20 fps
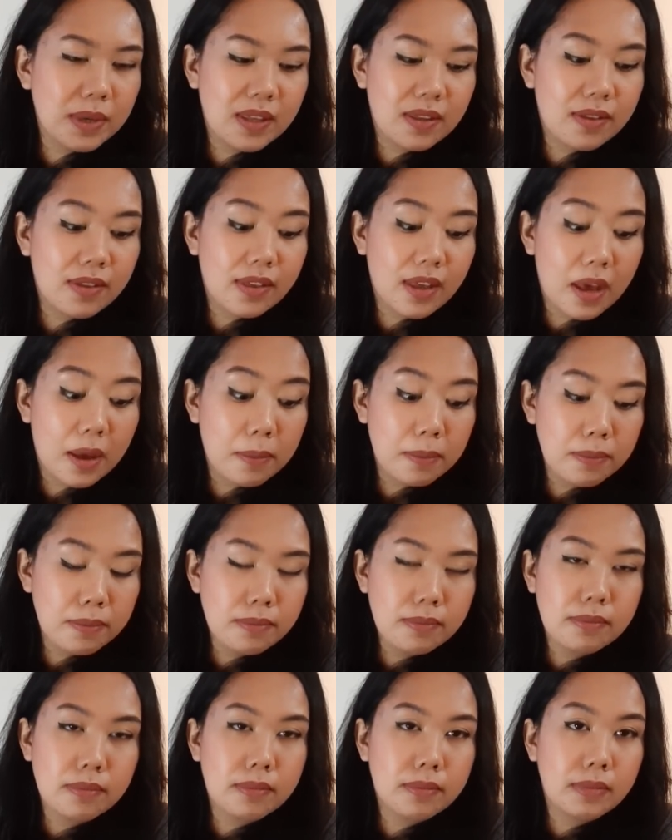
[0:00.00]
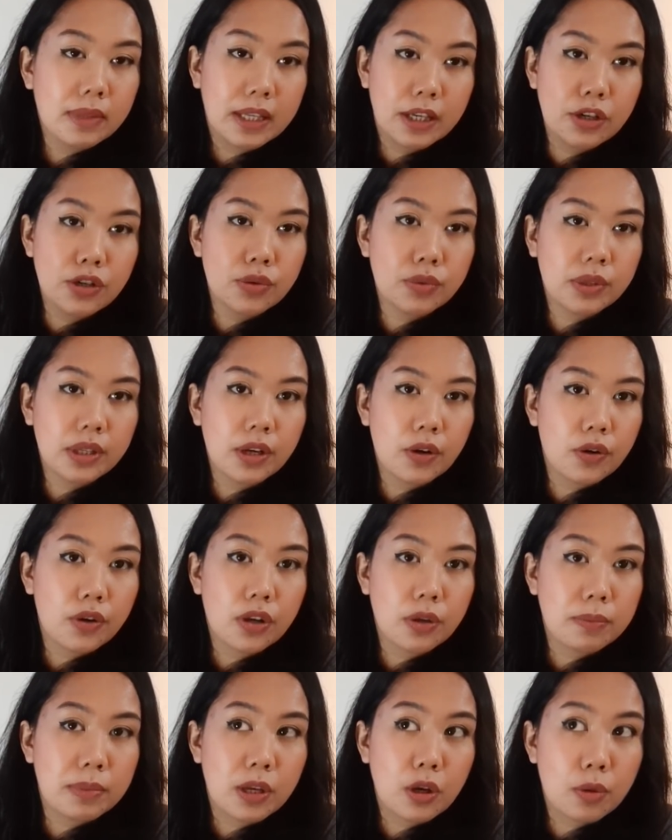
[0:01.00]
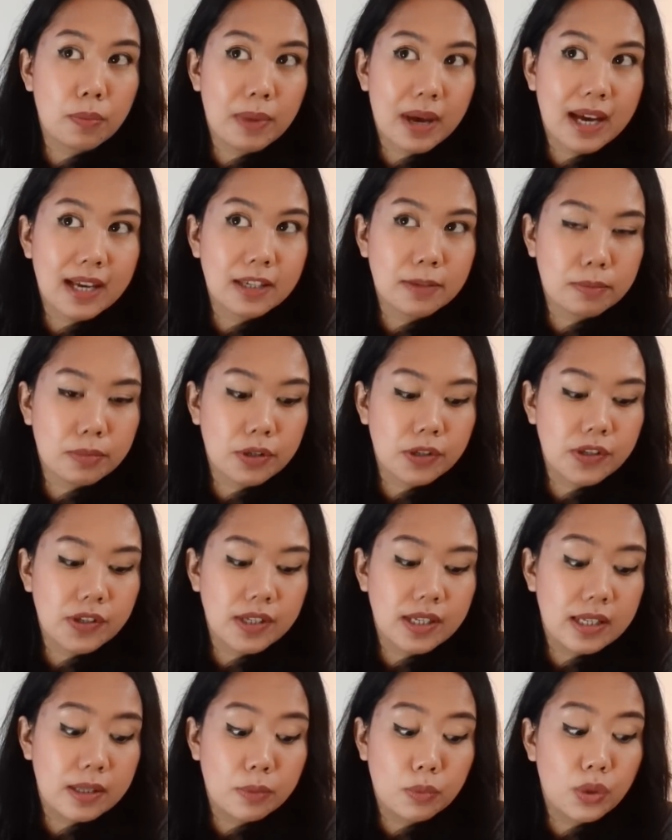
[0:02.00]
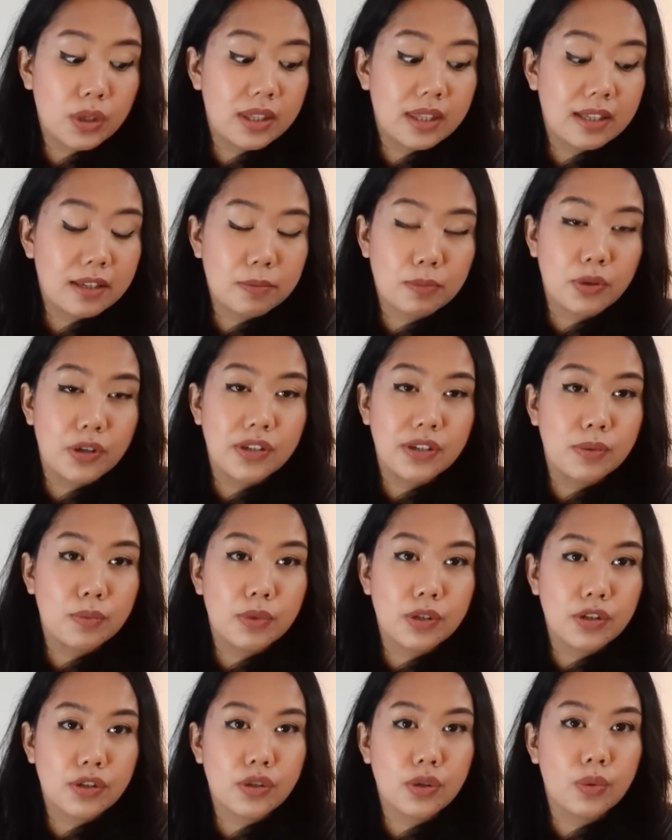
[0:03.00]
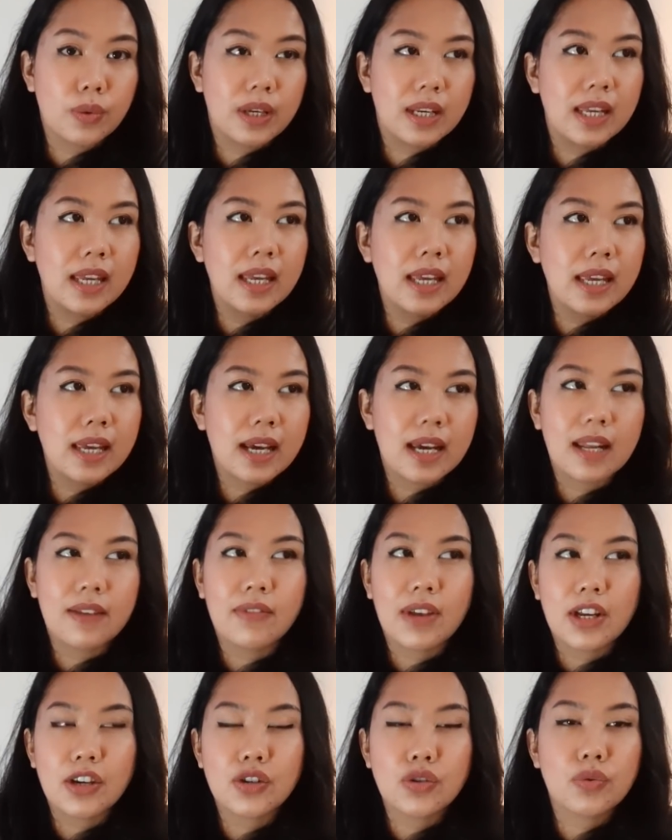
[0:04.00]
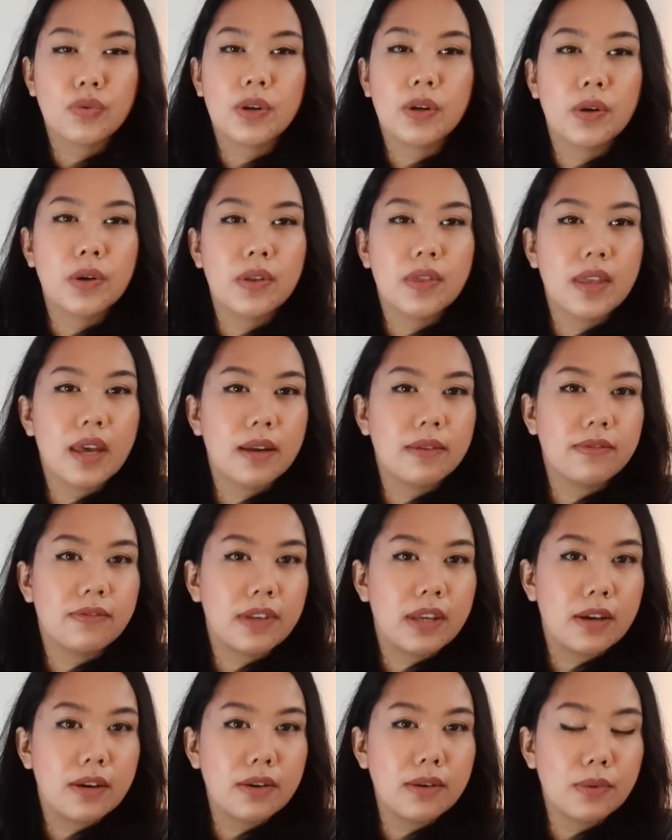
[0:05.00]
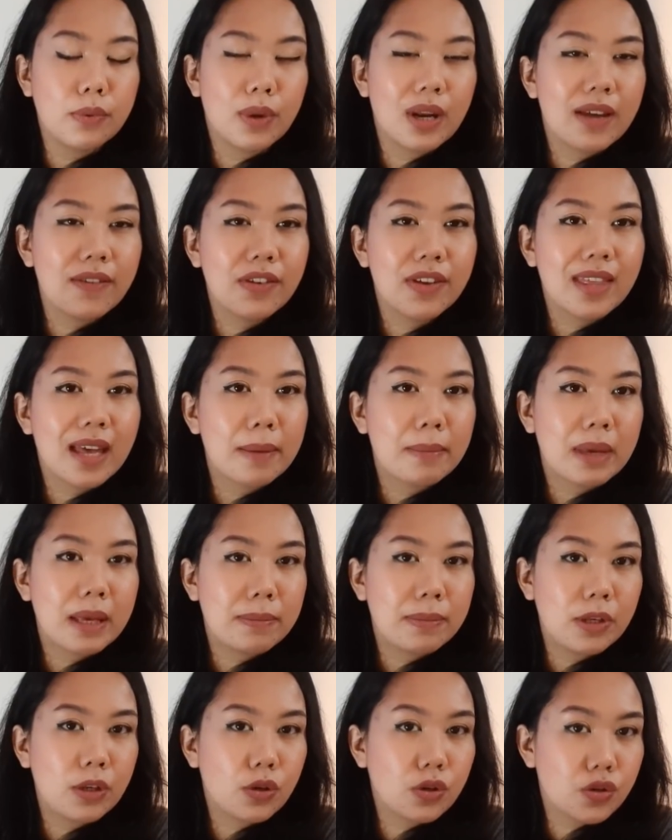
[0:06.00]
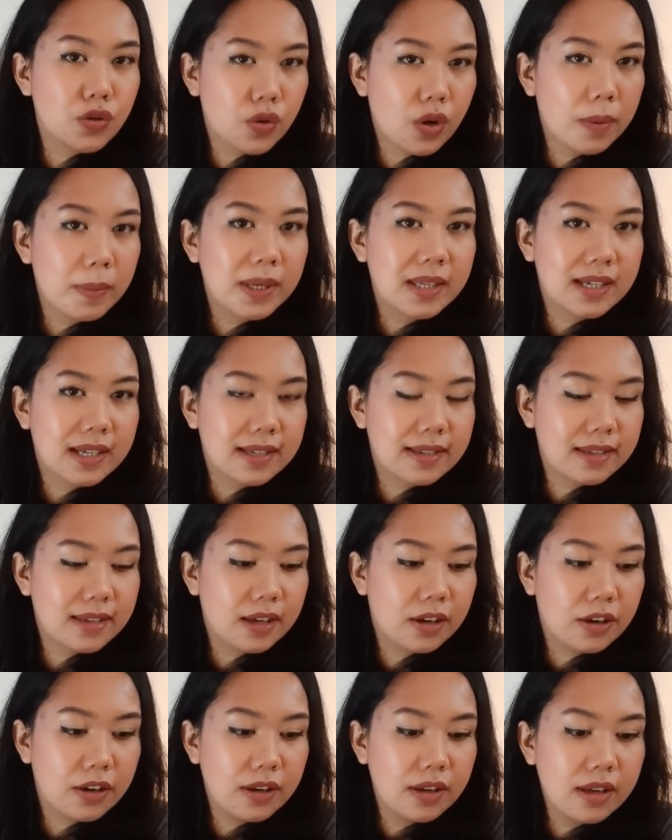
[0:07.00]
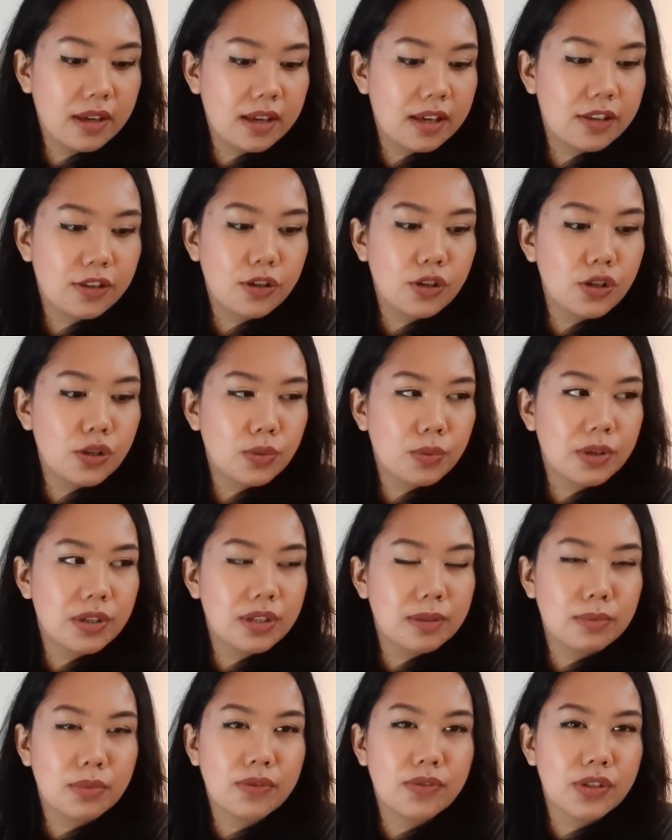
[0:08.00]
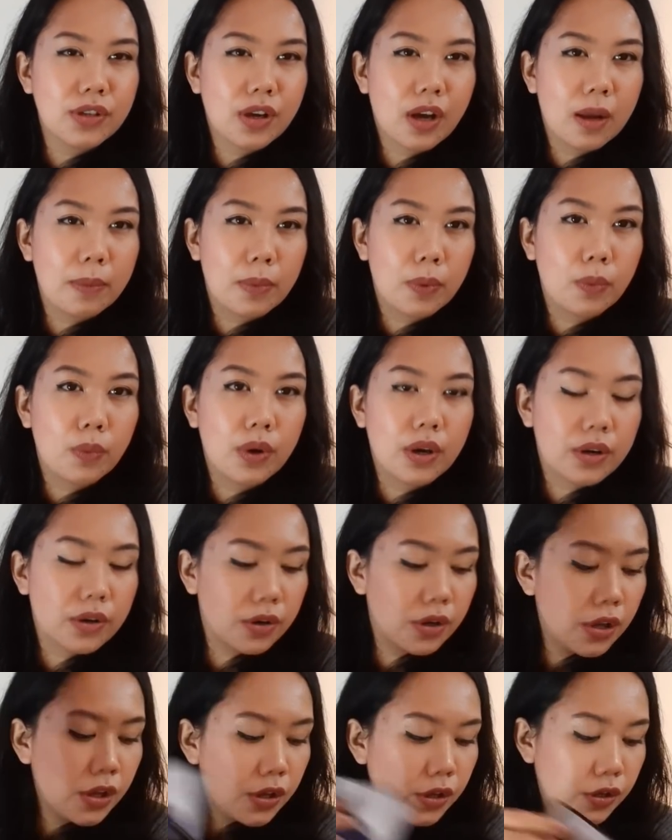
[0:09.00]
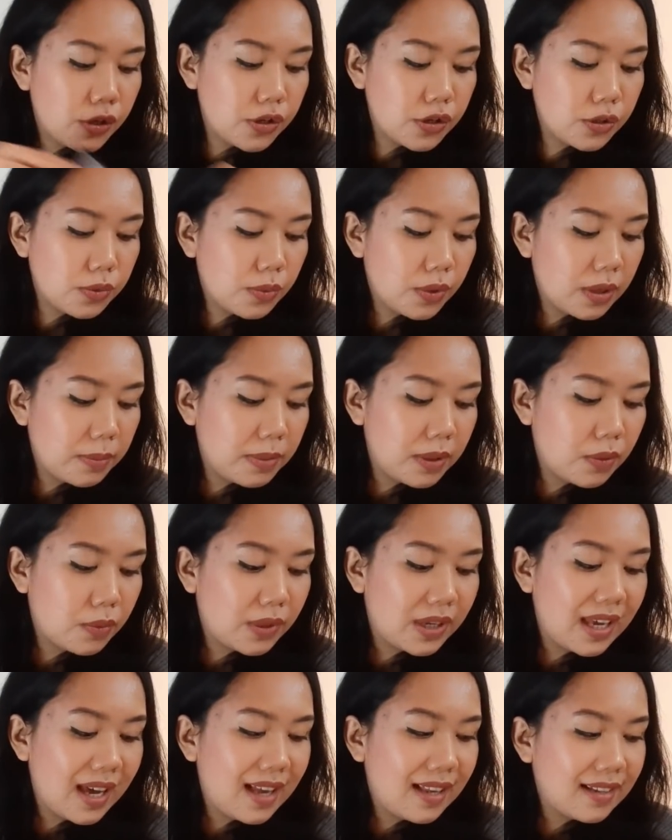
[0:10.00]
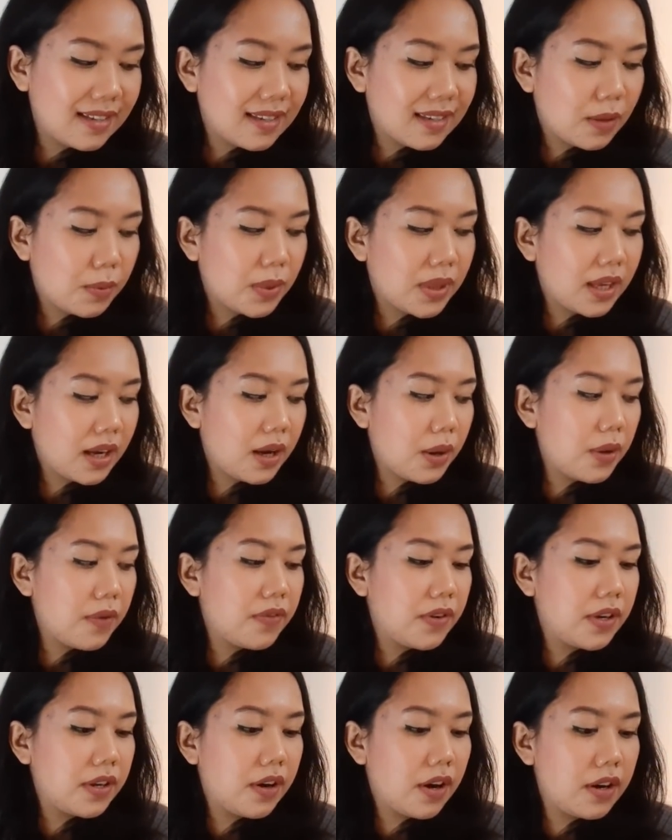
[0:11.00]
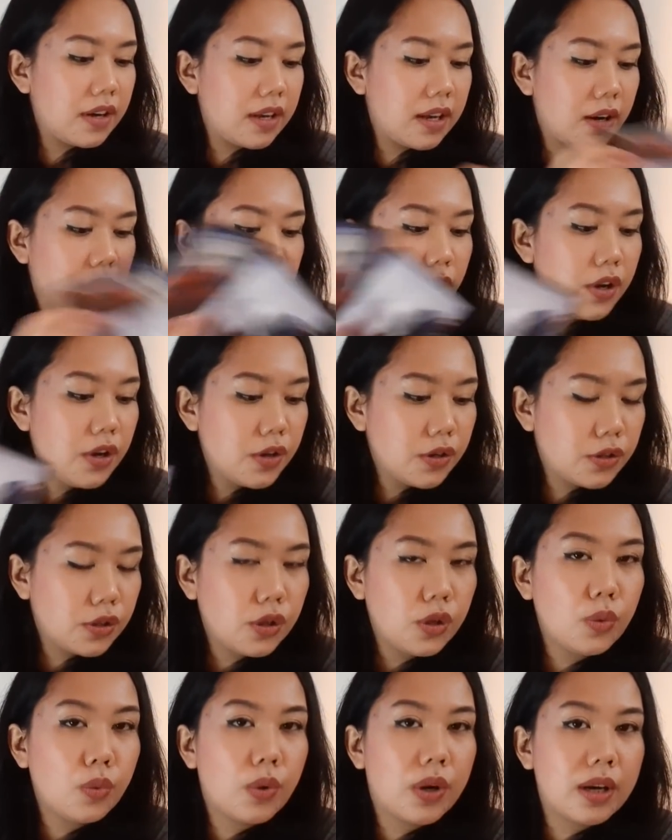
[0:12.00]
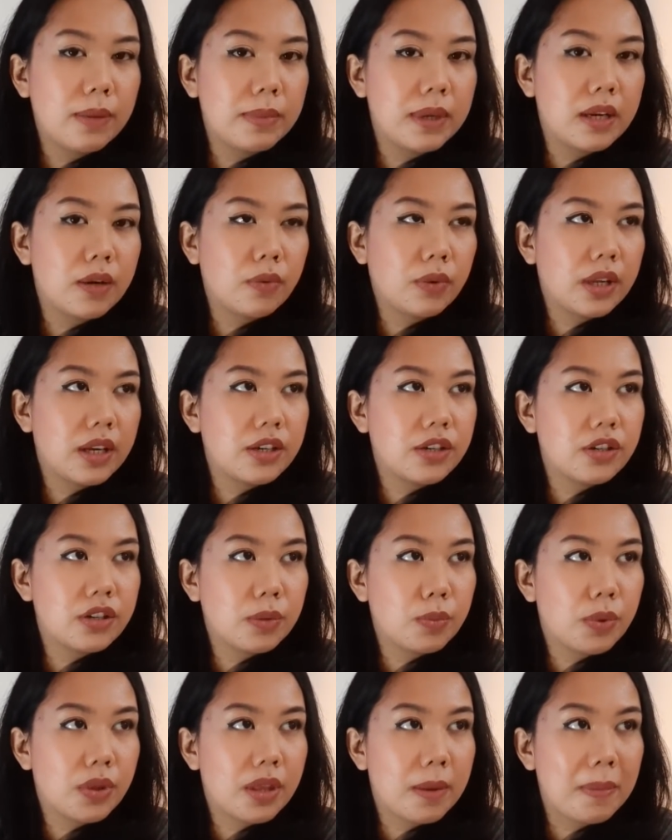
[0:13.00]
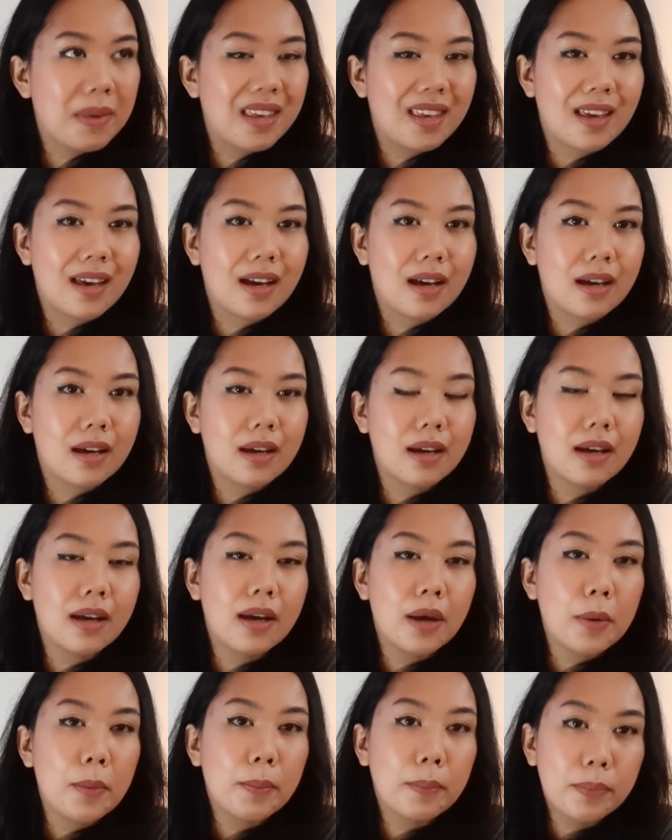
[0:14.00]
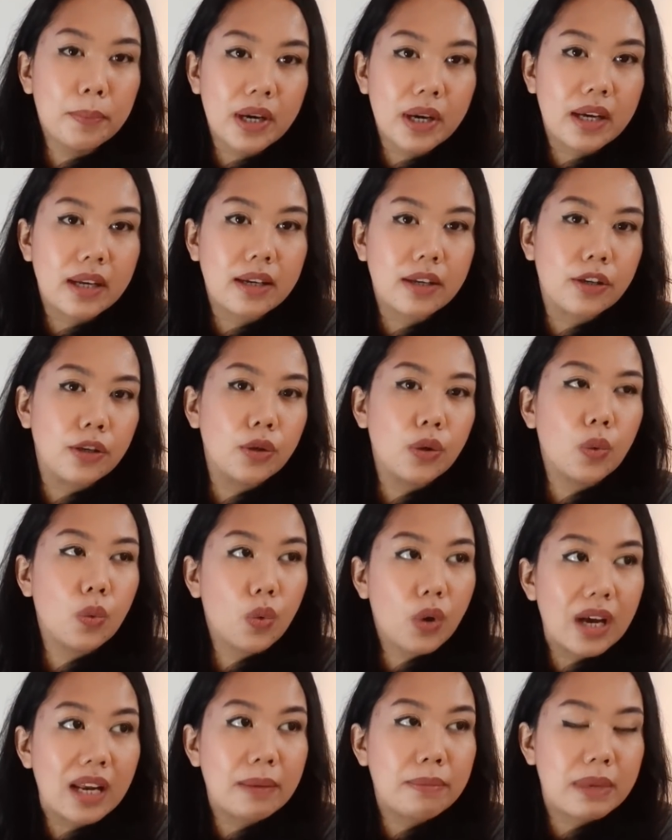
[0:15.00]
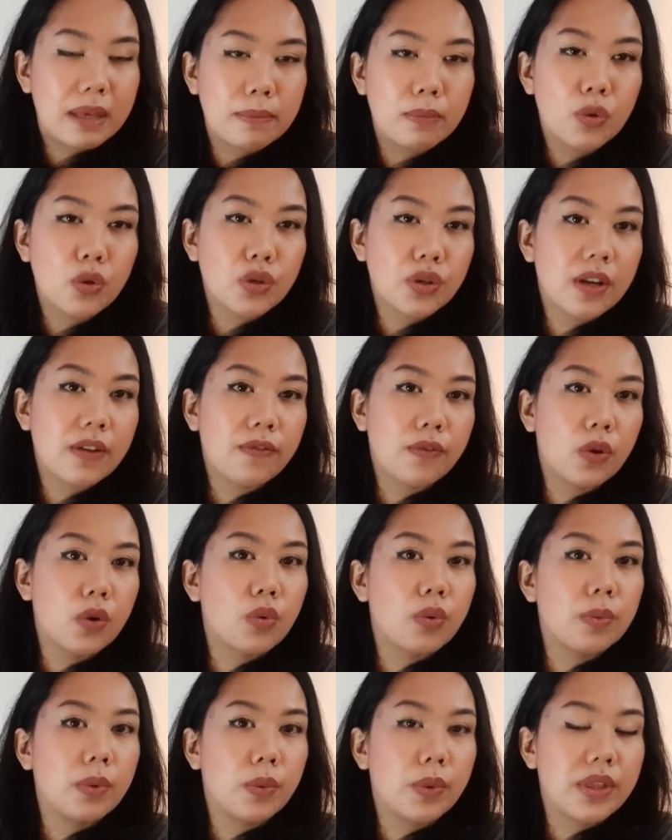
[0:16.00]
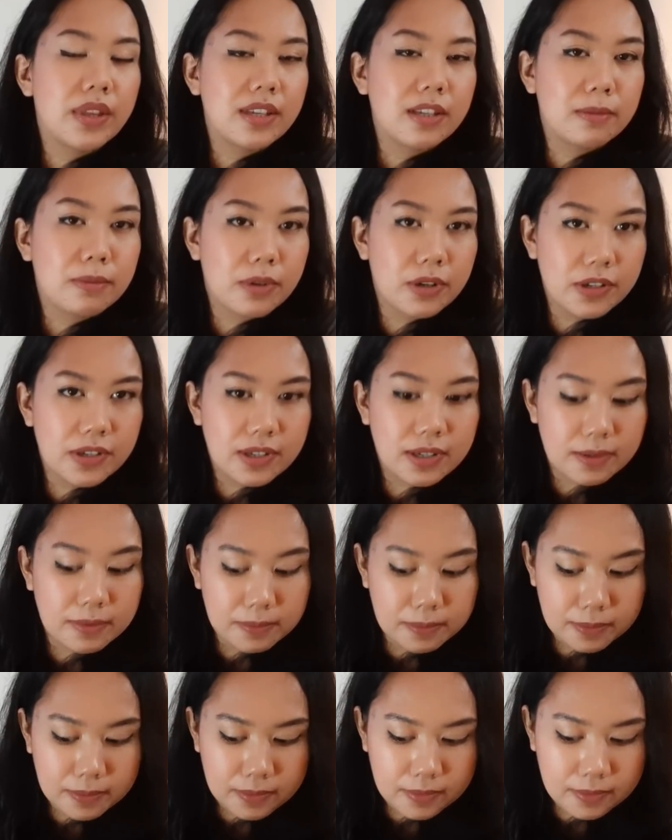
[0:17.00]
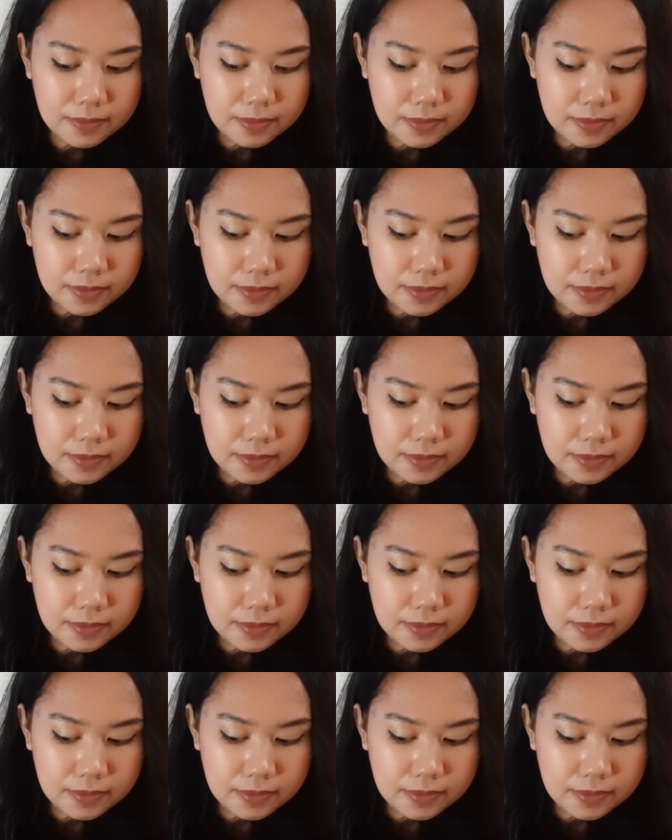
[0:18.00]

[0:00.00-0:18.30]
It could be them, literally, or it could be your past person, and what this person was doing kind of like triggered that fear. Whatever that may be, you're traumatized here. Because you just want to move to calmer water. You just want to be realistic with the Hierophant card here. Do you want to be in a relationship with them? Yeah. But you don't want to be emotionally vulnerable with this person.